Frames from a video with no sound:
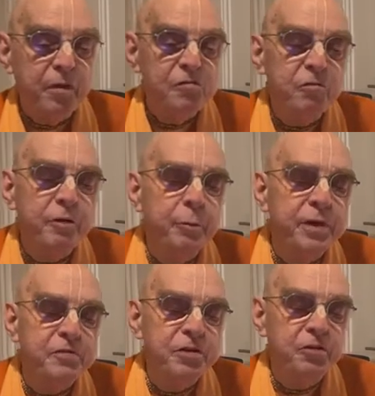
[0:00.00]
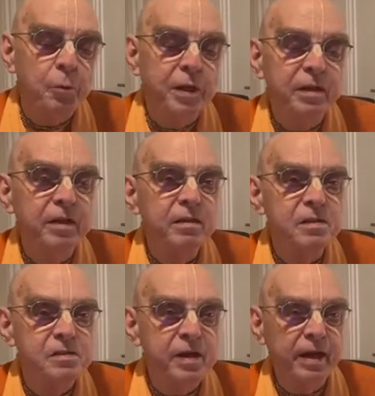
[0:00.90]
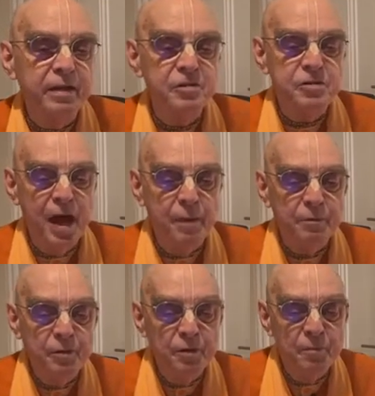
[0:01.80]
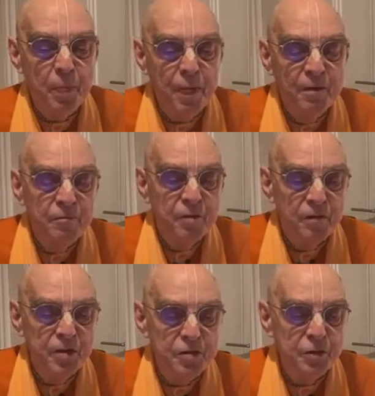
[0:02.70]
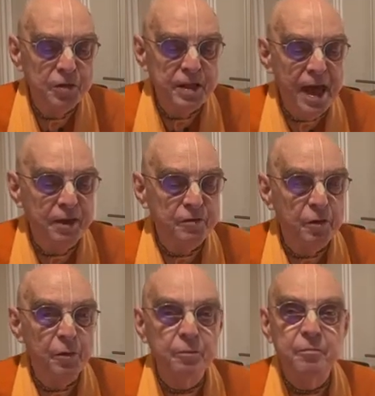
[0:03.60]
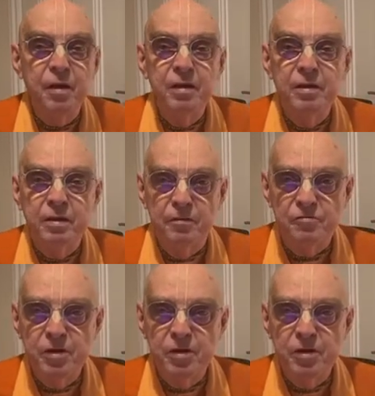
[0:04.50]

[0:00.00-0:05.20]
So we've reached the 22nd chapter of the third canto of